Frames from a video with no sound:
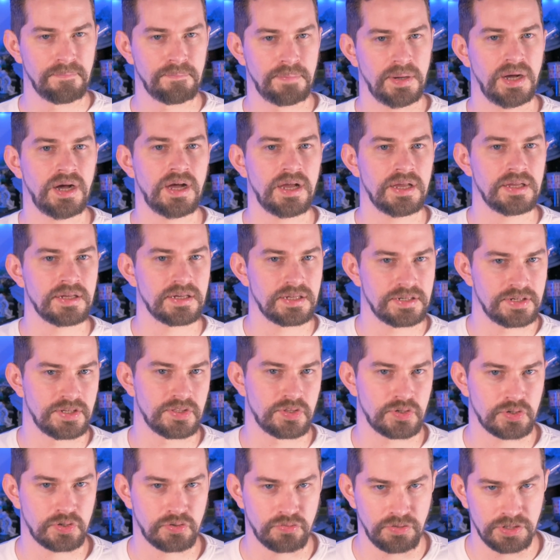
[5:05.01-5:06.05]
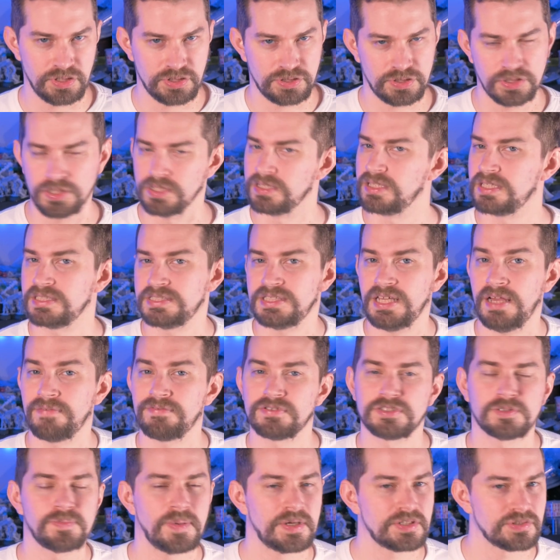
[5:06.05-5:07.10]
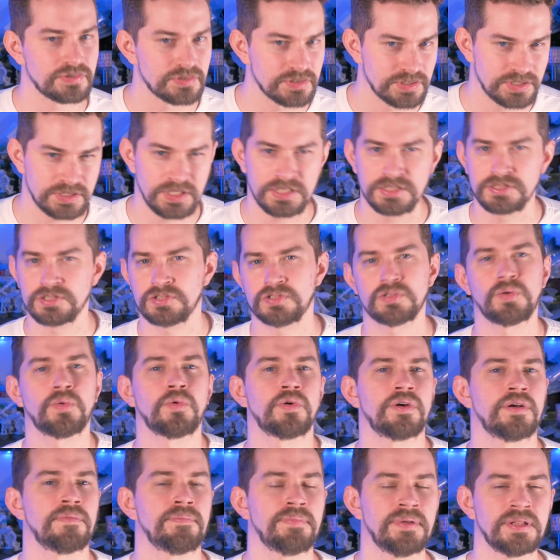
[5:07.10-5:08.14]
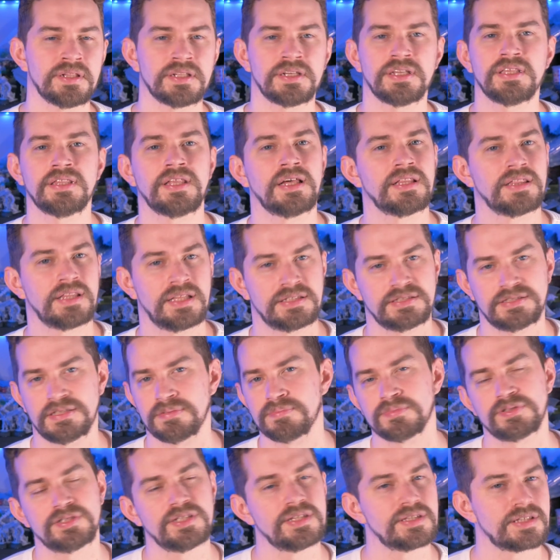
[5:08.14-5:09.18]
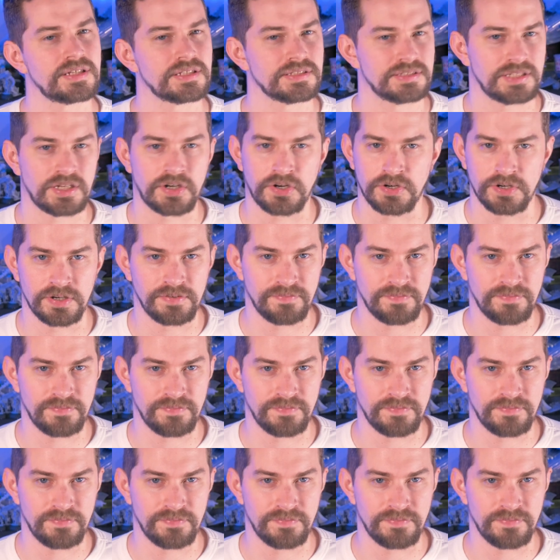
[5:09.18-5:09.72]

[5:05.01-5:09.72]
by another creature unless they have a special sense or ability that lets them see things that are